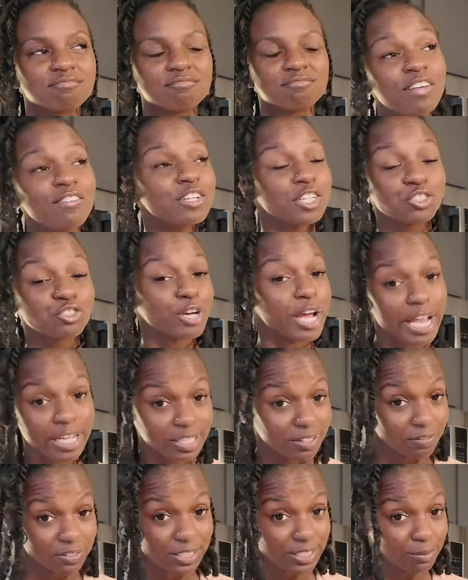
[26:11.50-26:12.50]
not even
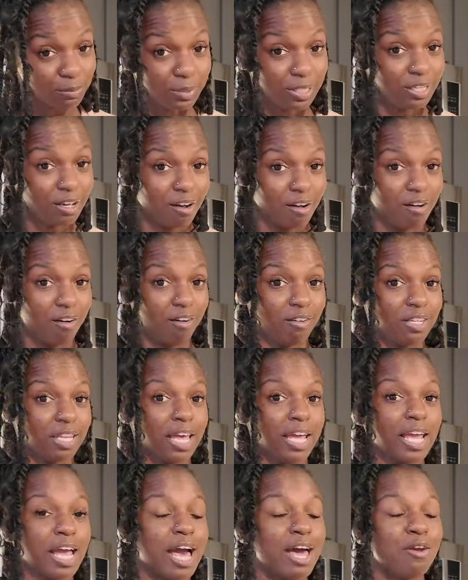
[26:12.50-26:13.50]
attractive to me, y'all.
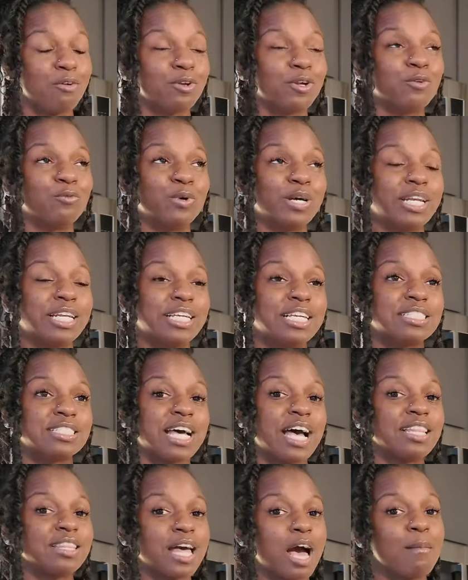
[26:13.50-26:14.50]
Like, I don't know what it
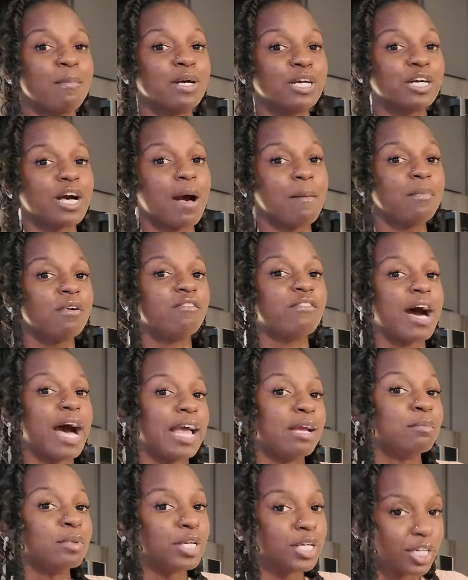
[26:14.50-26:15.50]
is. I'm a
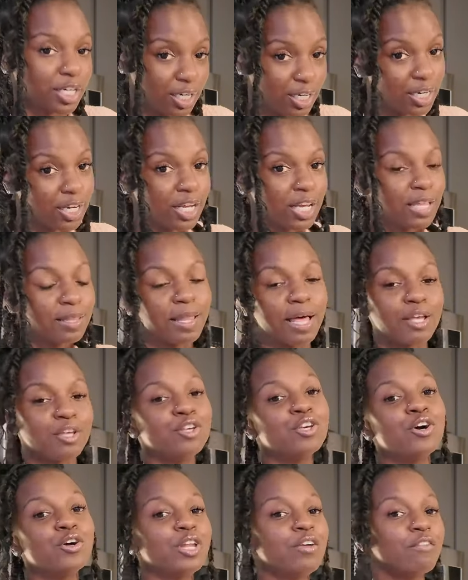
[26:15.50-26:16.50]
viber.
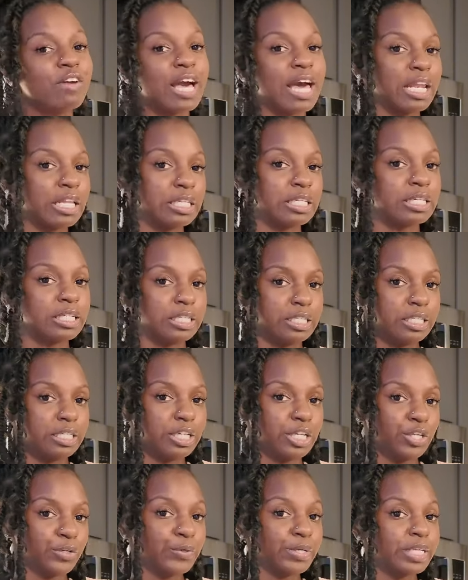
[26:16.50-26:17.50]
Like, you don't even gotta look
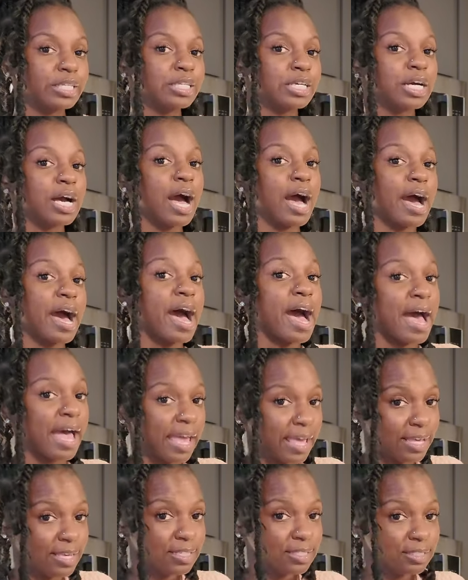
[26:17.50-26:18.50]
good. You can look
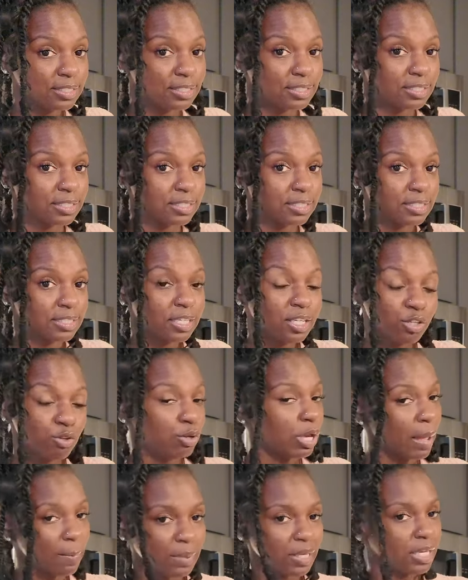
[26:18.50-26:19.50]
alright.
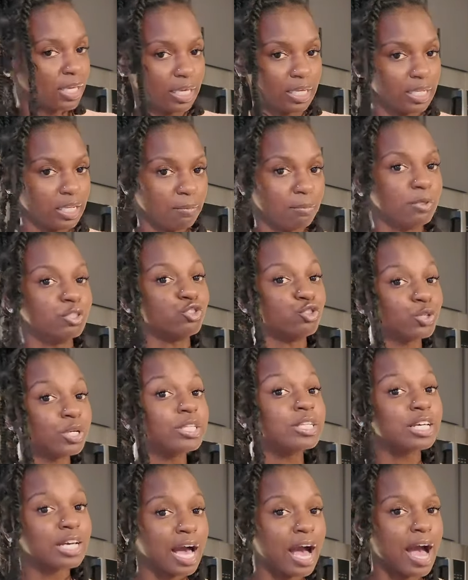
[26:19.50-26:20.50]
You can't be ugly, but you
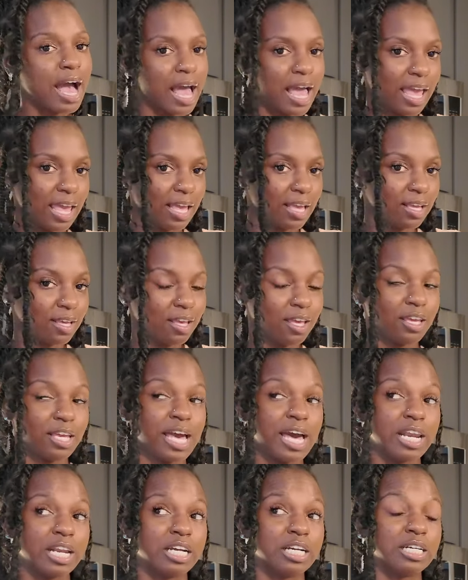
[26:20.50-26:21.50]
can look alright
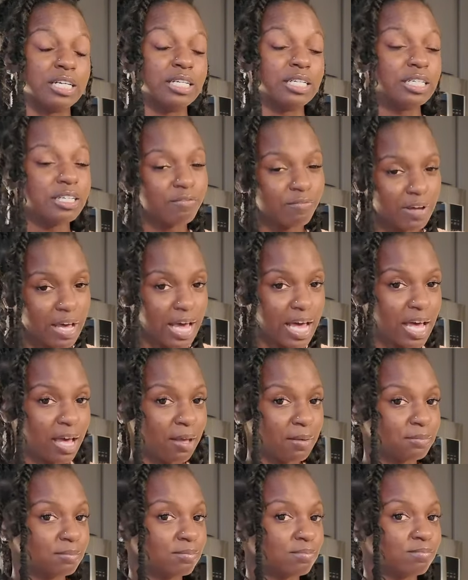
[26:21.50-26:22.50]
and got a good
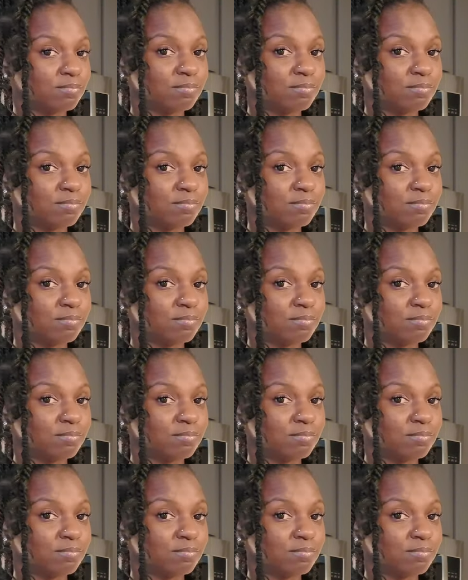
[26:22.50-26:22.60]
vibe,